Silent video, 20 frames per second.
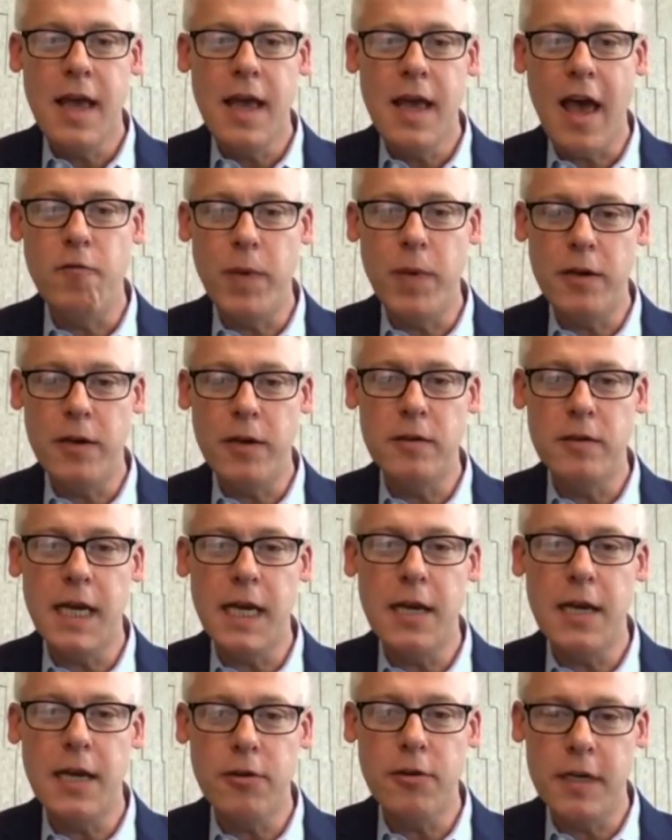have better
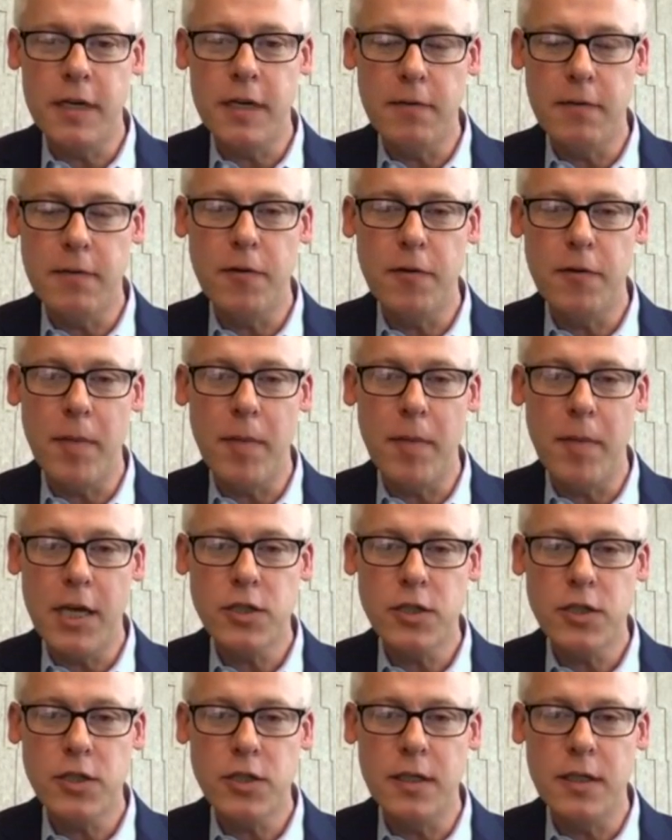data and
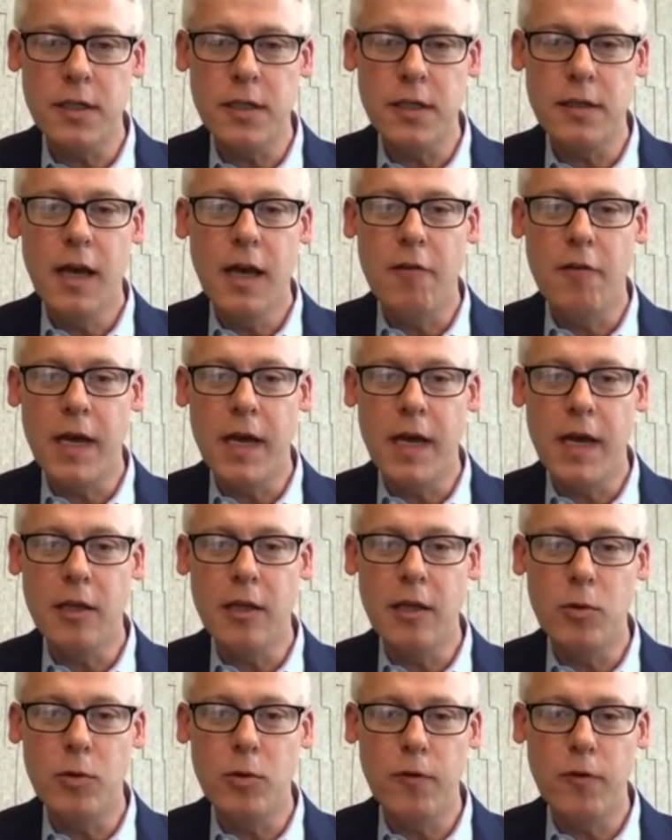information
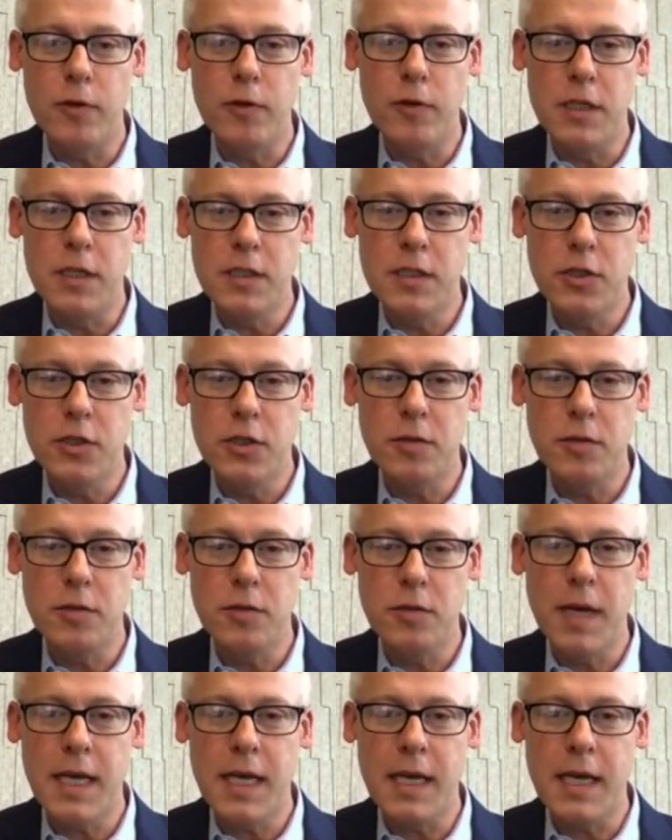available for
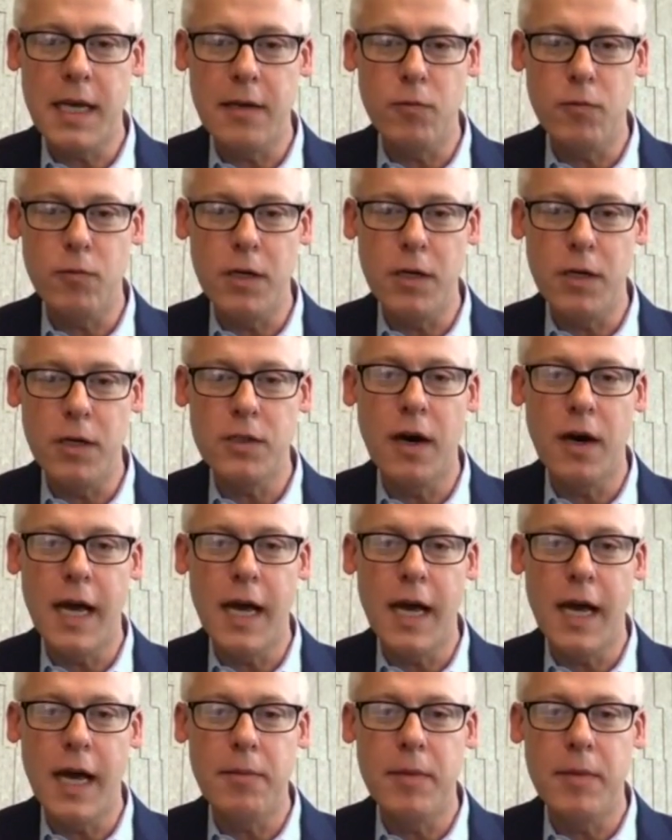decision making in real
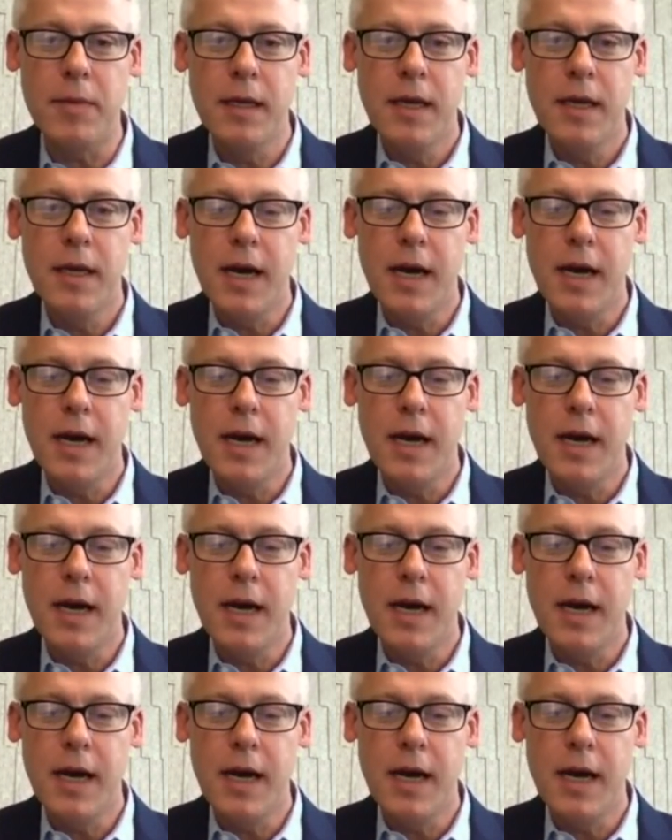time,